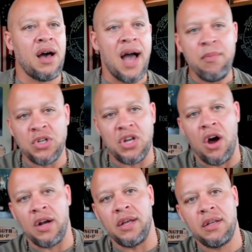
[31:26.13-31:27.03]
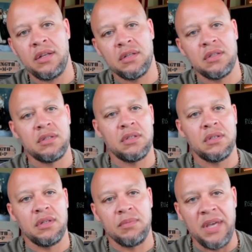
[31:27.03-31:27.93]
I'm retarded,
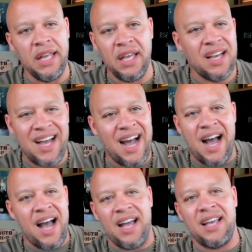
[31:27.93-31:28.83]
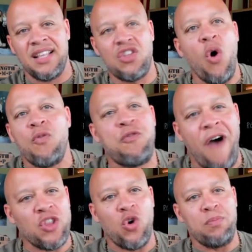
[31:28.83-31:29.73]
meaning don't
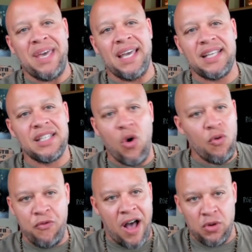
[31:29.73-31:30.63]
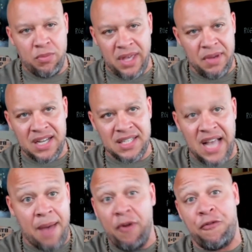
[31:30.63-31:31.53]
follow me. Don't follow me because
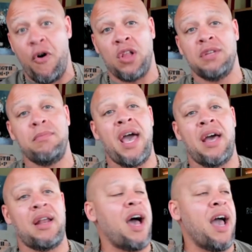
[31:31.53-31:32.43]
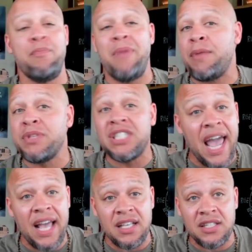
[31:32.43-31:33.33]
I'm a fallen man. I make
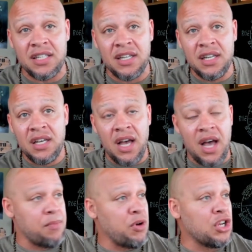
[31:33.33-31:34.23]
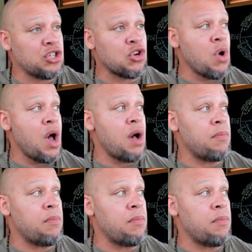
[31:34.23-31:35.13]
mistakes. I'm going to screw
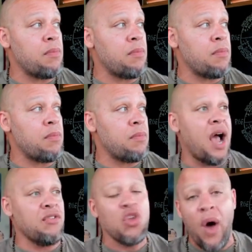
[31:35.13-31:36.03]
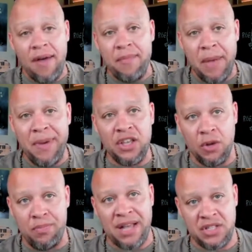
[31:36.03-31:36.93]
up. And I, even though I have my
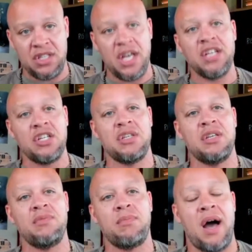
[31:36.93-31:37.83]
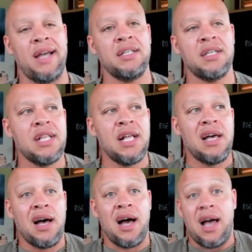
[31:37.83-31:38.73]
be- your best intentions in mind,
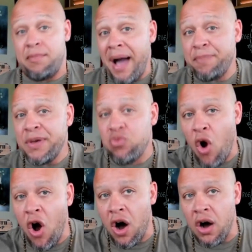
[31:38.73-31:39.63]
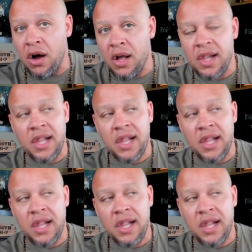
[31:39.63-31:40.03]
I might be wrong.